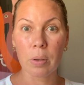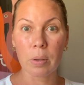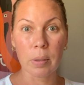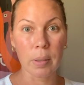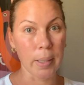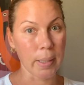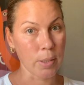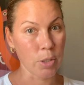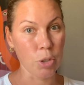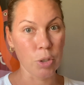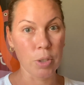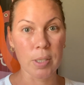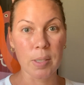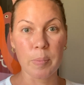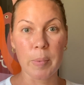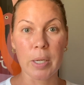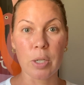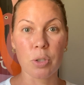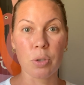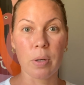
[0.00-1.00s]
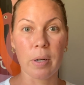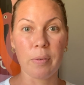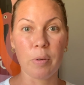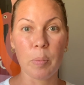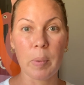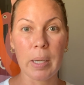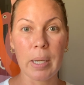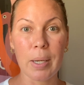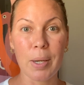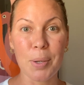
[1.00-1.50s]
Let's just make sure
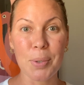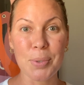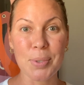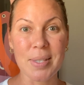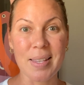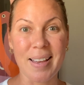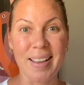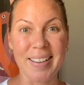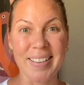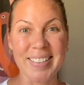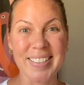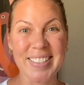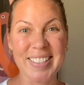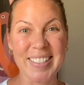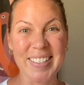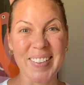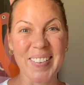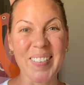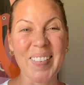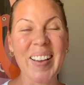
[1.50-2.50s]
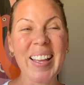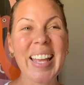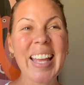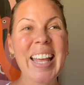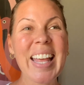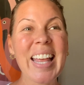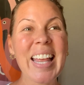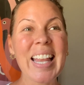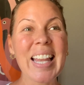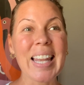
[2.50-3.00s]
everybody knows that. So
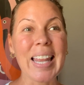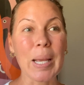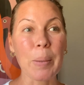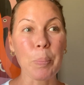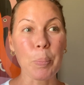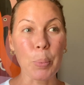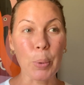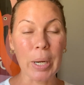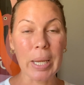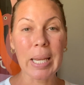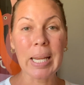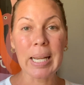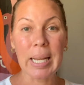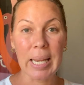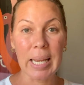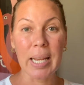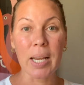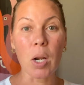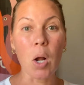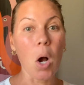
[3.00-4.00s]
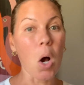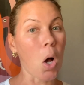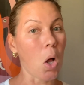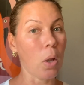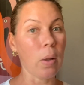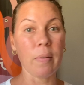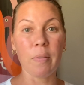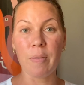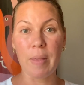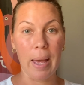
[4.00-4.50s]
bringing in all
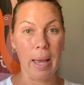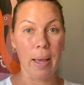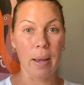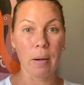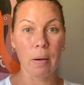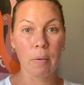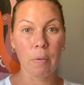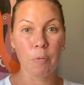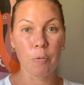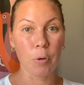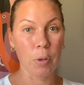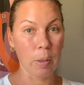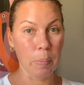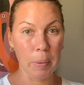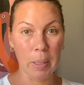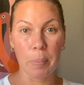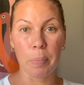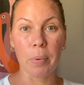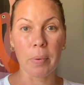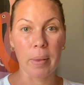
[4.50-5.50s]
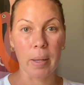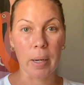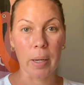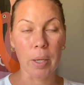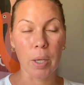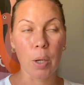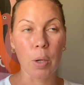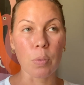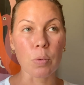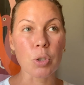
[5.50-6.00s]
of that for the people that I
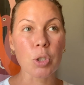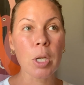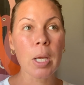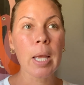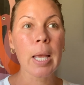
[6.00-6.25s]
coach.